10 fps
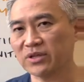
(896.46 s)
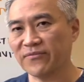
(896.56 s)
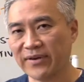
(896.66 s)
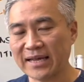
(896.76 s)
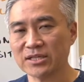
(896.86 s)
the
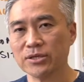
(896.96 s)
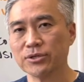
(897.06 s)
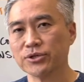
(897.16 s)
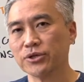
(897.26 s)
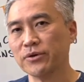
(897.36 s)

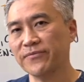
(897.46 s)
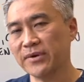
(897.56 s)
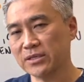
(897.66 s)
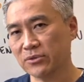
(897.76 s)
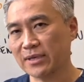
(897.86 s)
vasculature and
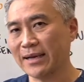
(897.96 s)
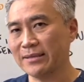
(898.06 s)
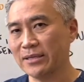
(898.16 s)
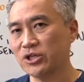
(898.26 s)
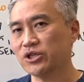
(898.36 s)

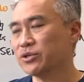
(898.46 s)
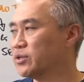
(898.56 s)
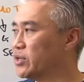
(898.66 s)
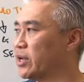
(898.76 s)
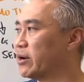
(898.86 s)
vasodilation to
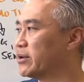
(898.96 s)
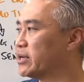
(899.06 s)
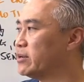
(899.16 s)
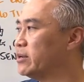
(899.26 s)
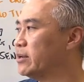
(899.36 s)
the
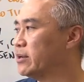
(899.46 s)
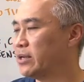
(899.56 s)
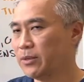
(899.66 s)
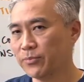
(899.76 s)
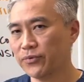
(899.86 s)
area,
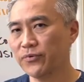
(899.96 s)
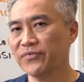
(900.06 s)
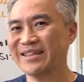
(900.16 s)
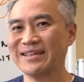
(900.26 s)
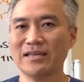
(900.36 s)

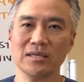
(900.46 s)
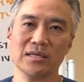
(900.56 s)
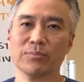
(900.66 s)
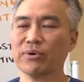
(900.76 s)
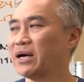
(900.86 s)
improving the healing
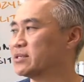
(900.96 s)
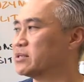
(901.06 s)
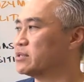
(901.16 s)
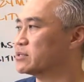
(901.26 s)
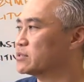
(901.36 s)

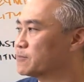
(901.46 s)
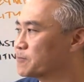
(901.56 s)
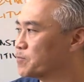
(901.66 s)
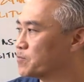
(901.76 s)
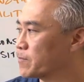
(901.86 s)
process.
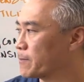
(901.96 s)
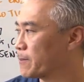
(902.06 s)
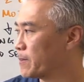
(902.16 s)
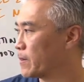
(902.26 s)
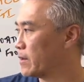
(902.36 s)

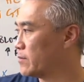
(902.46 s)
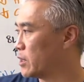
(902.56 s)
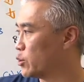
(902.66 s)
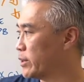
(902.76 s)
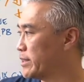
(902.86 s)
Another
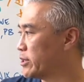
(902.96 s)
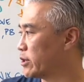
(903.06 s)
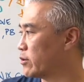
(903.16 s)
one here,